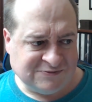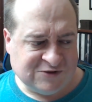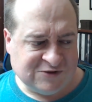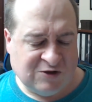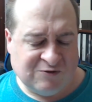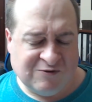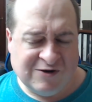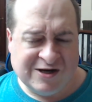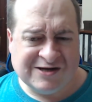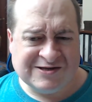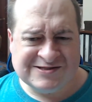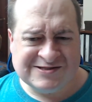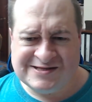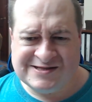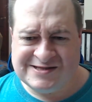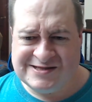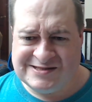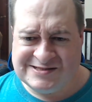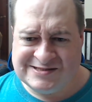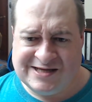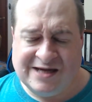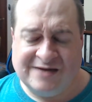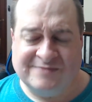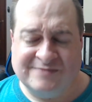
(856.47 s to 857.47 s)
what else do
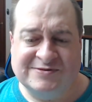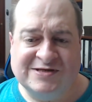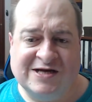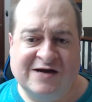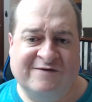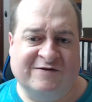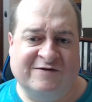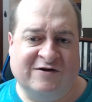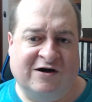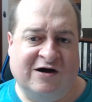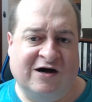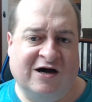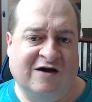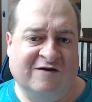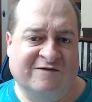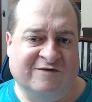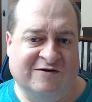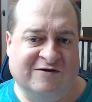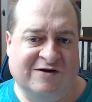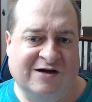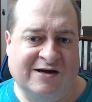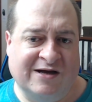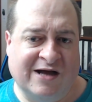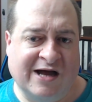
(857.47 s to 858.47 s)
these games have to
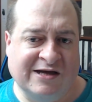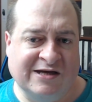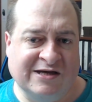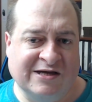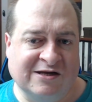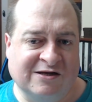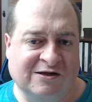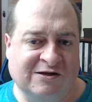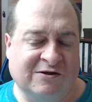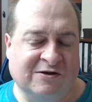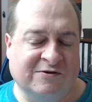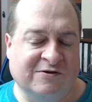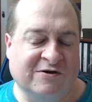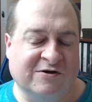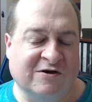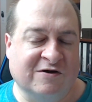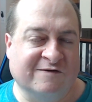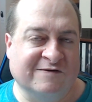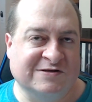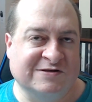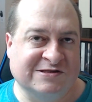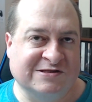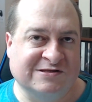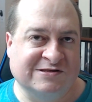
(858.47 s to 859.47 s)
offer? I get a little
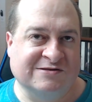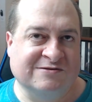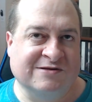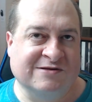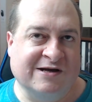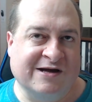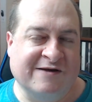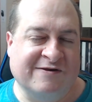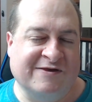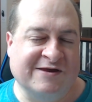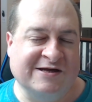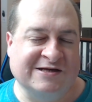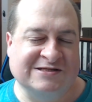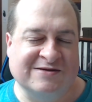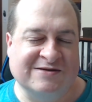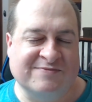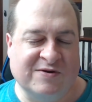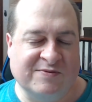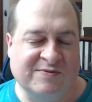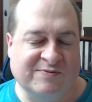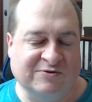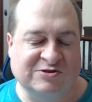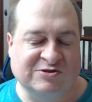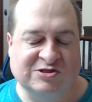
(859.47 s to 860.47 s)
nervous. I think some
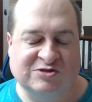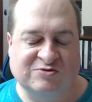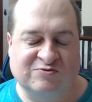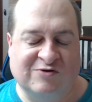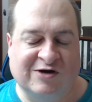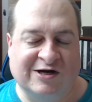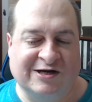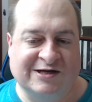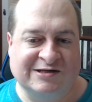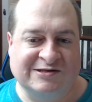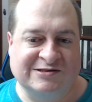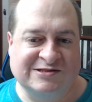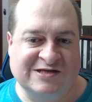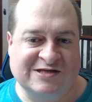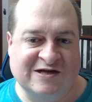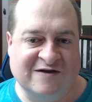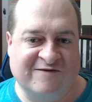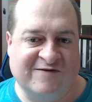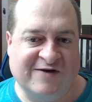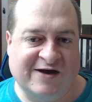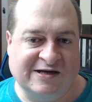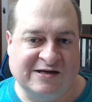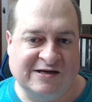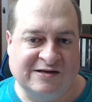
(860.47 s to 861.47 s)
people just want to see
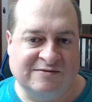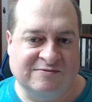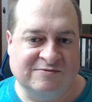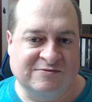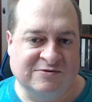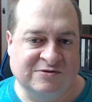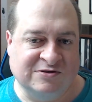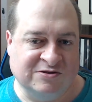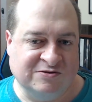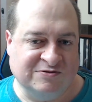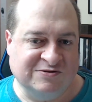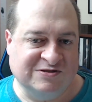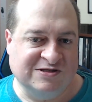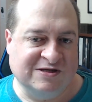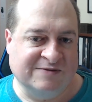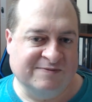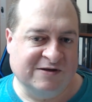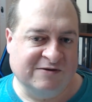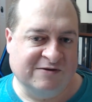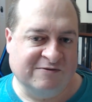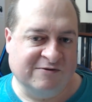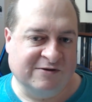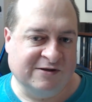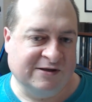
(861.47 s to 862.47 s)
if I can do
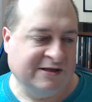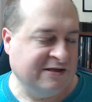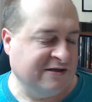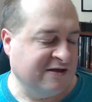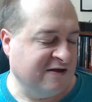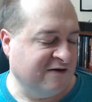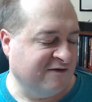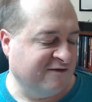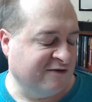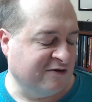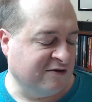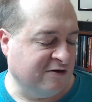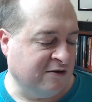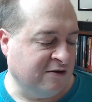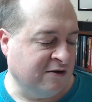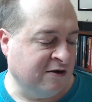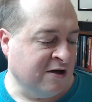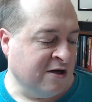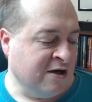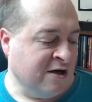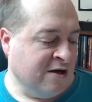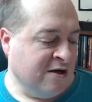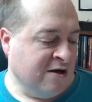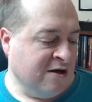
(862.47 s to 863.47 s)
something really difficult.
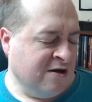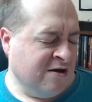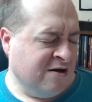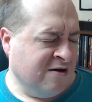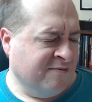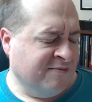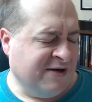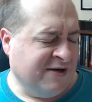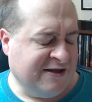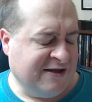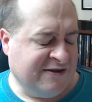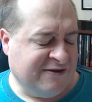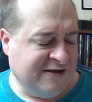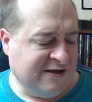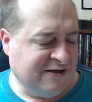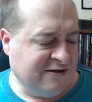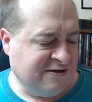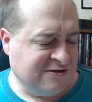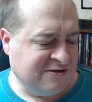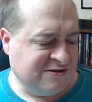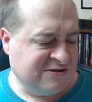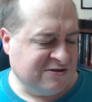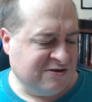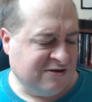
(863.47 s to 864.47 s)
But I think
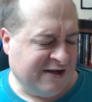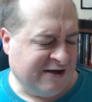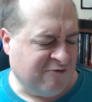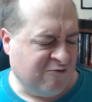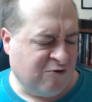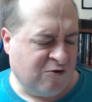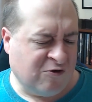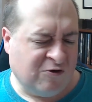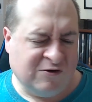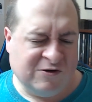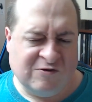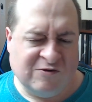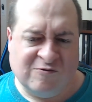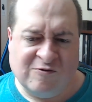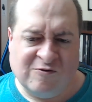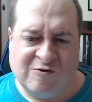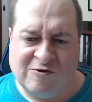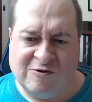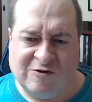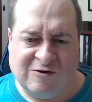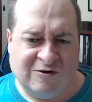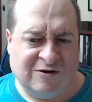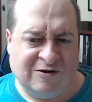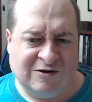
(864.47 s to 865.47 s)
there's like World at
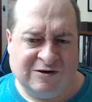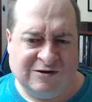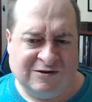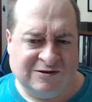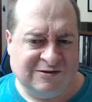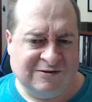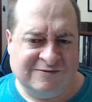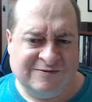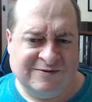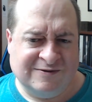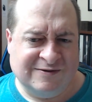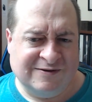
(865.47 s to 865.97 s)
War, or